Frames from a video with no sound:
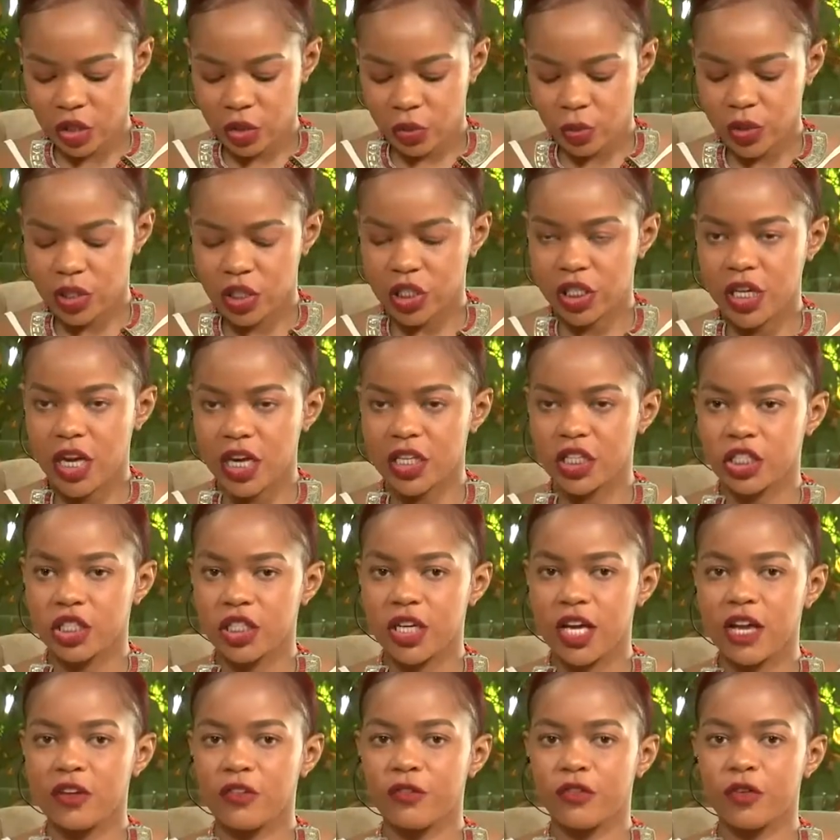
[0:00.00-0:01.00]
research
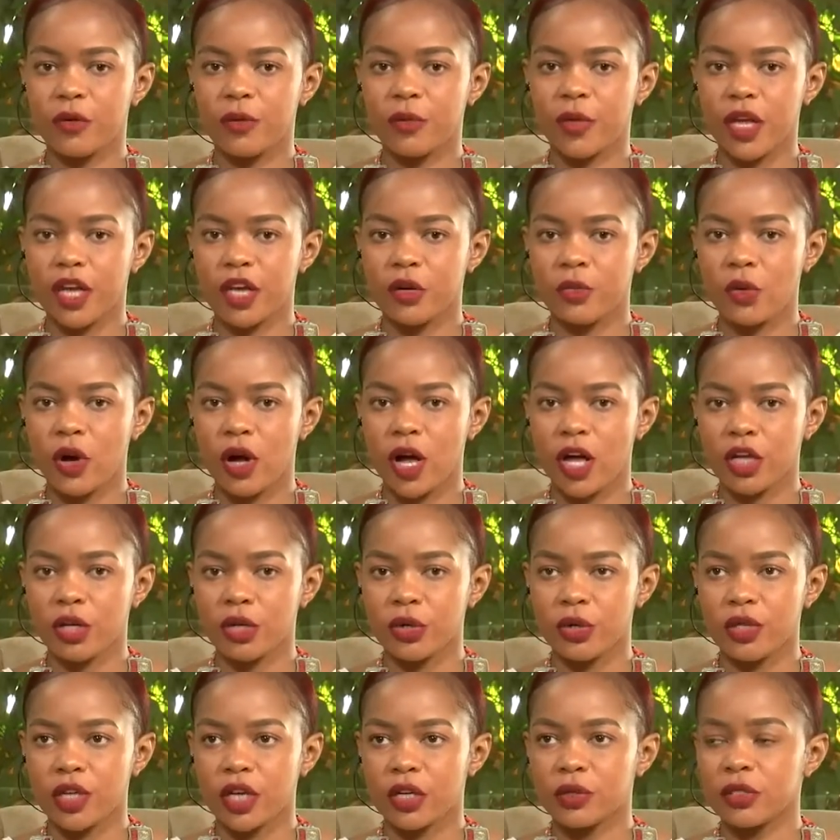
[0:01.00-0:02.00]
done from
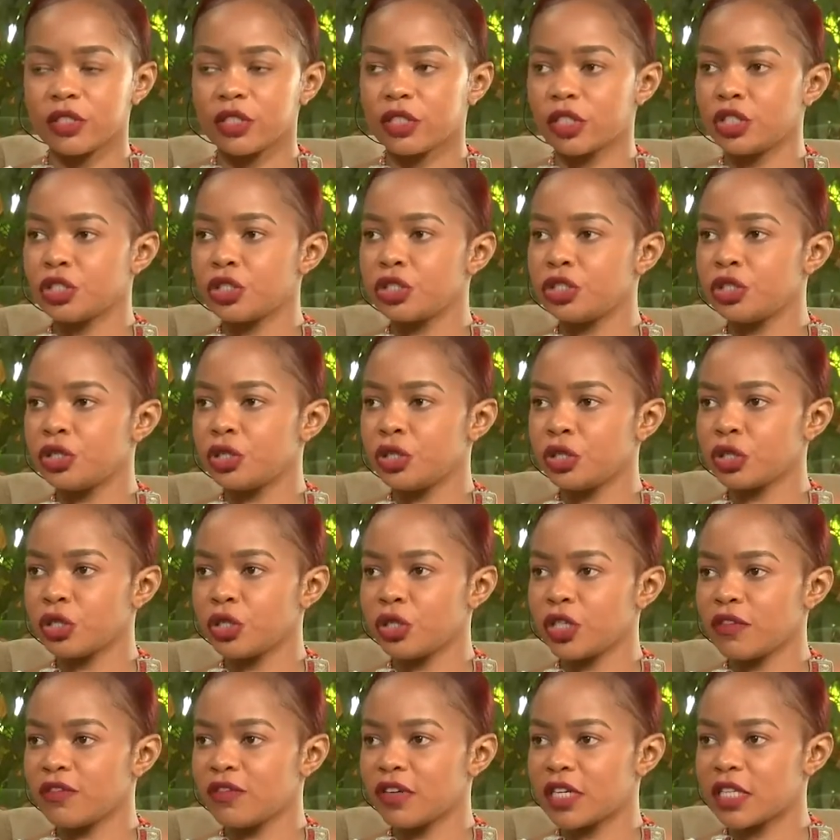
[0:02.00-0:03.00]
NYU, that is the New York
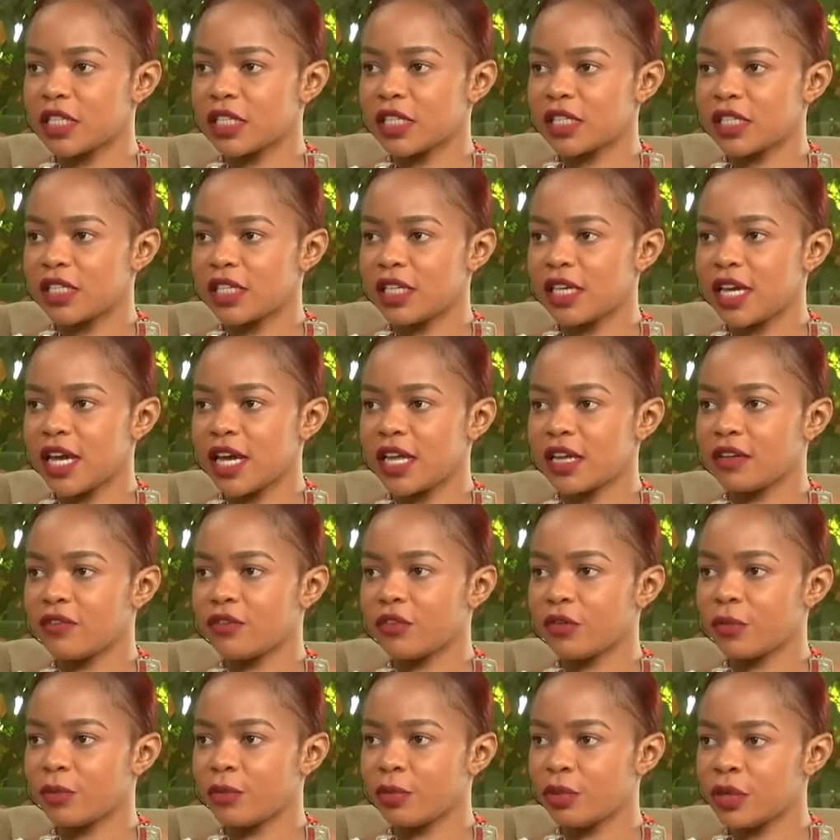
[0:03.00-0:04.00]
University, and
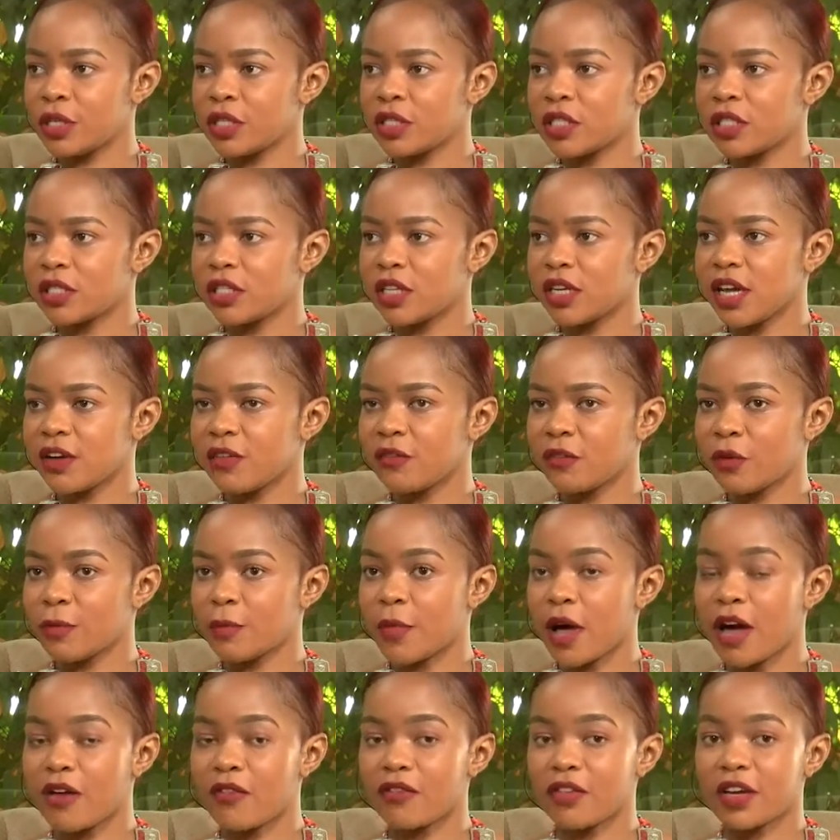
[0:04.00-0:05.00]
from Princeton and from
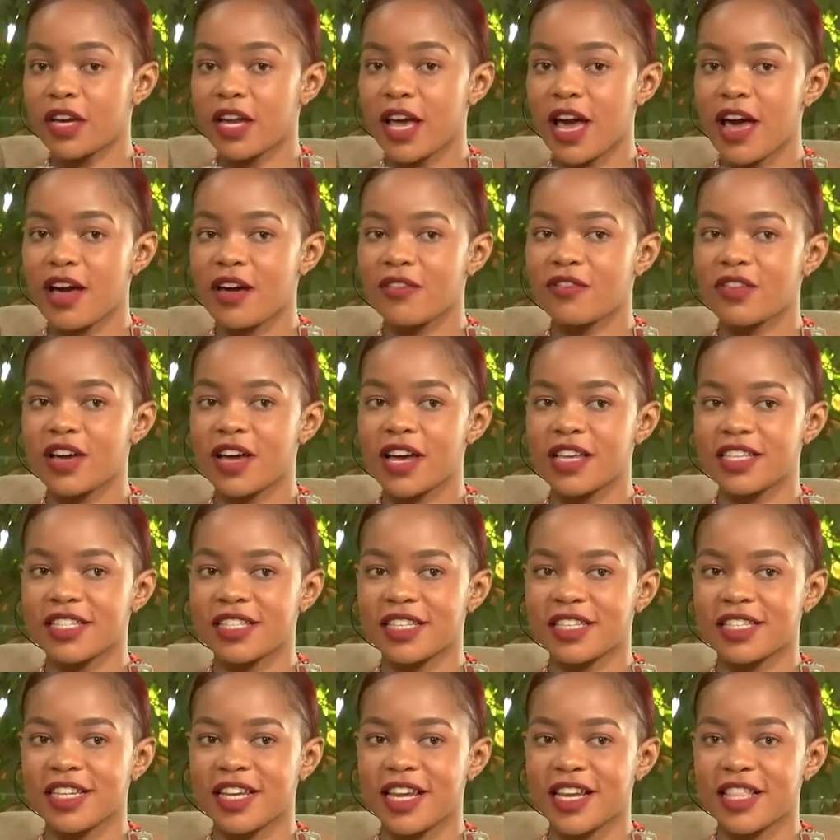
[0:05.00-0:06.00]
Harvard, have
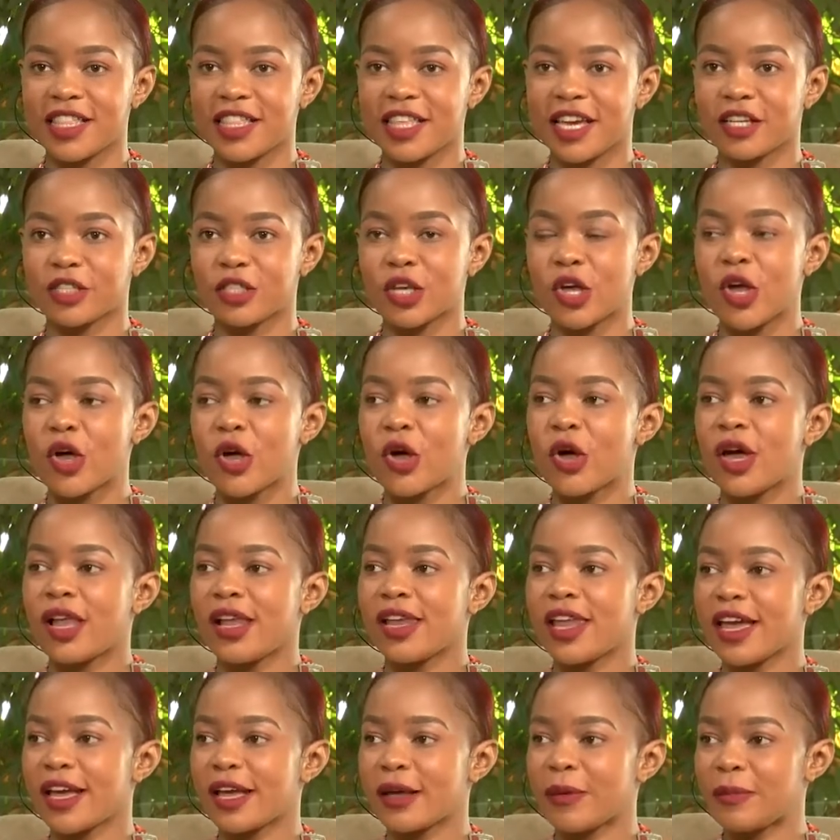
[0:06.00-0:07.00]
ascertained that
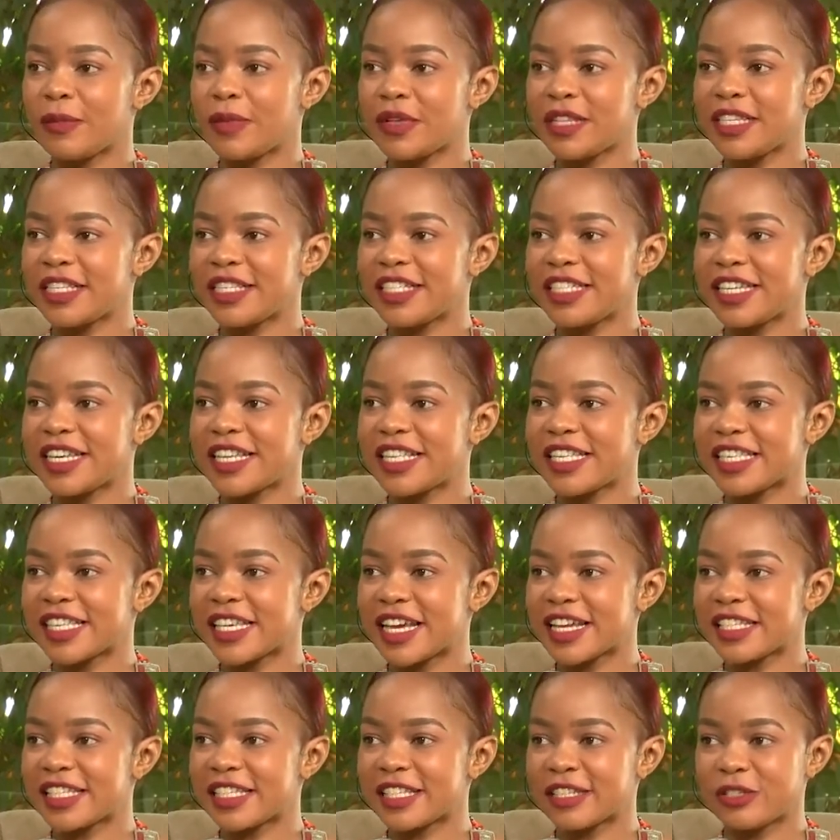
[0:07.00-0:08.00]
likability and
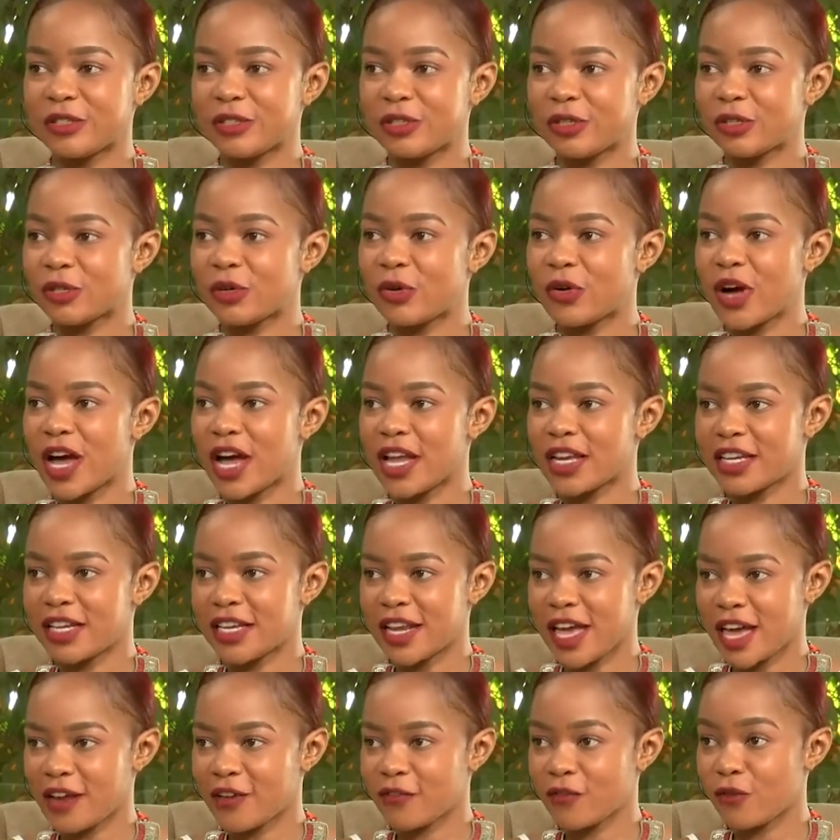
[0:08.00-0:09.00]
success don't go hand in
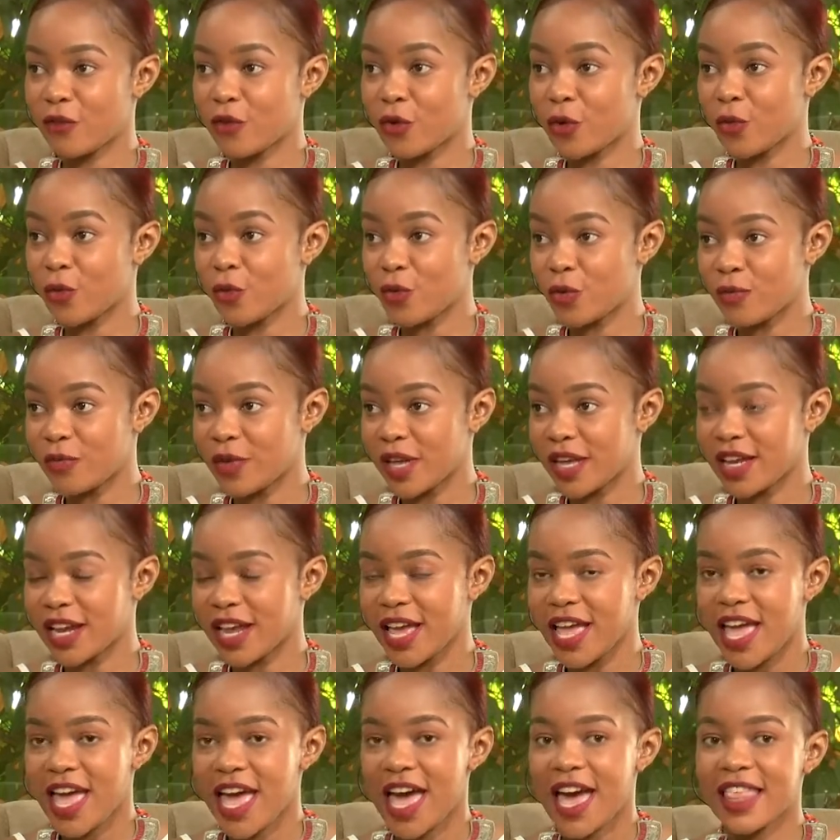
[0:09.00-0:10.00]
hand for a woman.
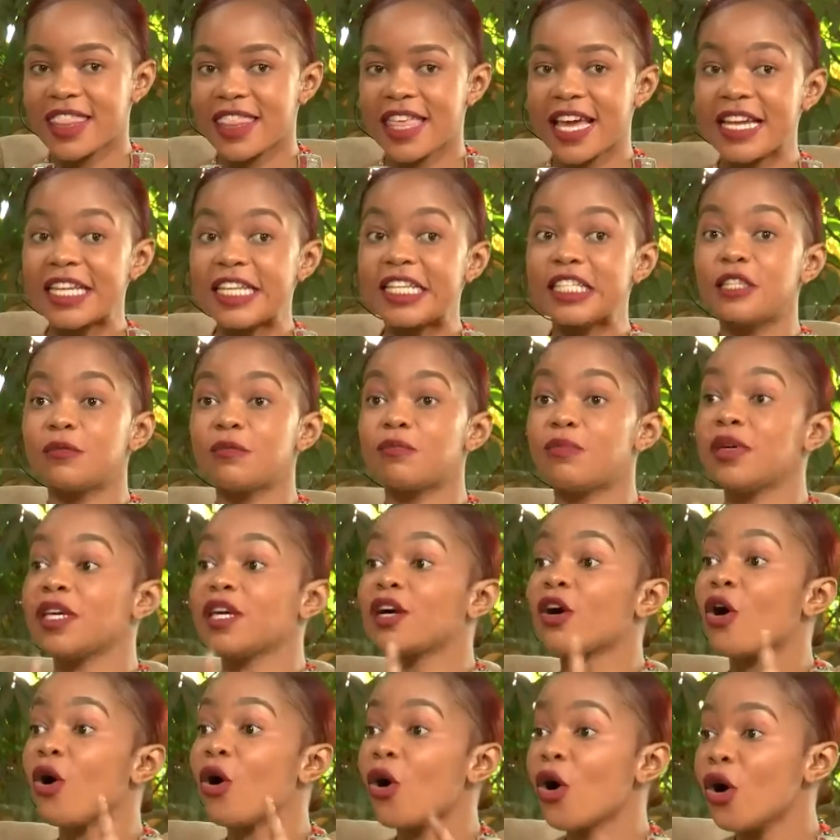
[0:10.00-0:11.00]
And that is
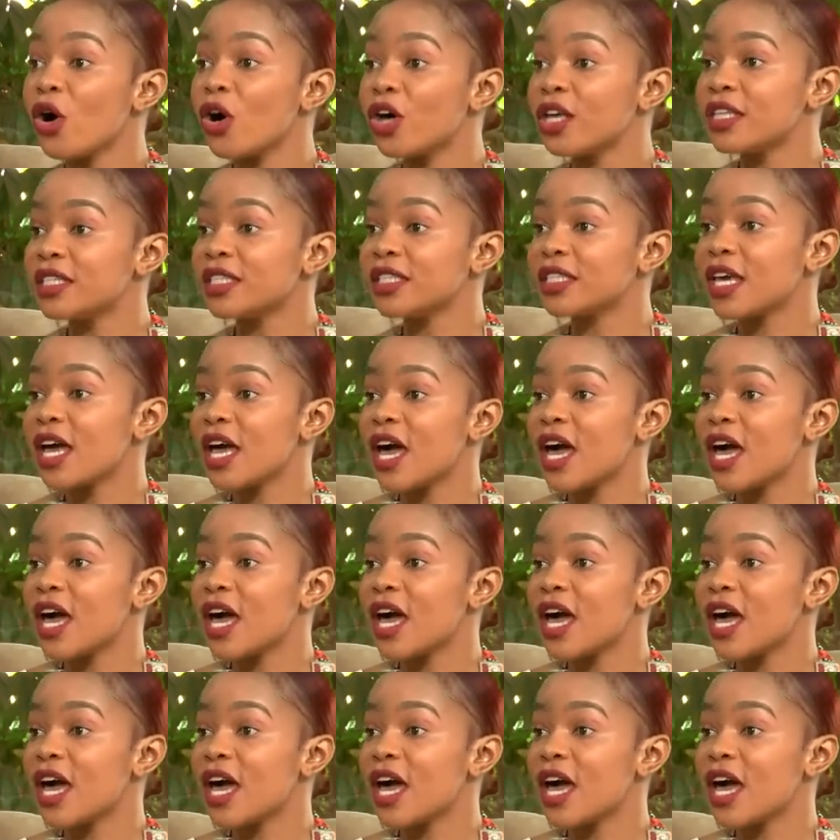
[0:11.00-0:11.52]
because